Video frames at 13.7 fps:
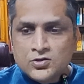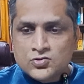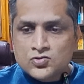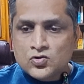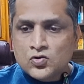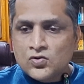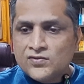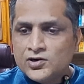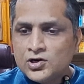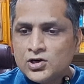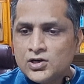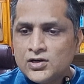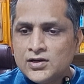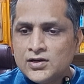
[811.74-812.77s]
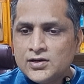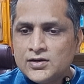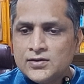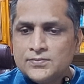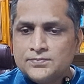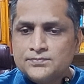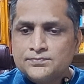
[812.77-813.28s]
So
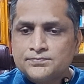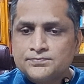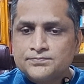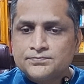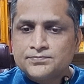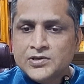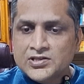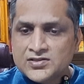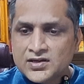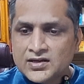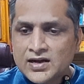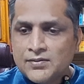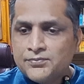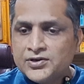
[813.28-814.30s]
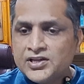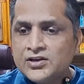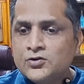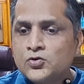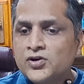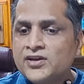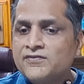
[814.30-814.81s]
overall, is the company
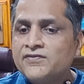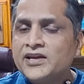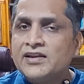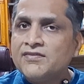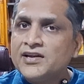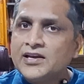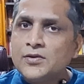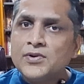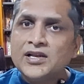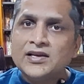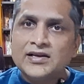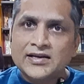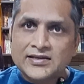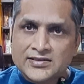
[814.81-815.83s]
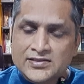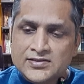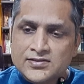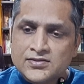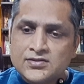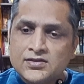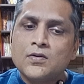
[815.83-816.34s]
growing very well? It
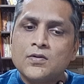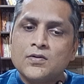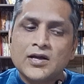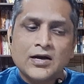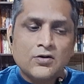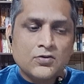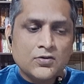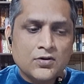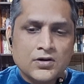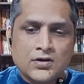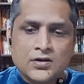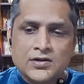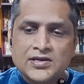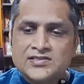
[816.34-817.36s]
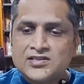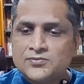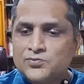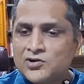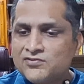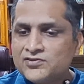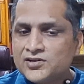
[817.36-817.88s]
is. Now, is
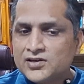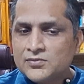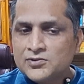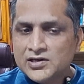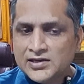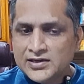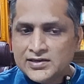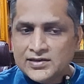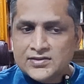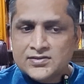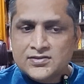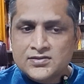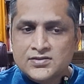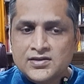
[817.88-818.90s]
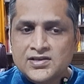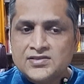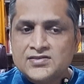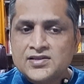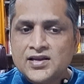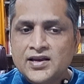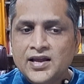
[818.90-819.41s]
it profitable? It is.
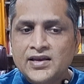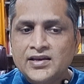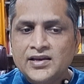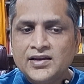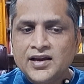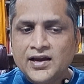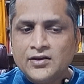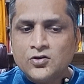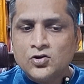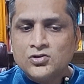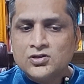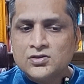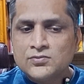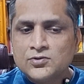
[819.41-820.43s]
Is there any debt on the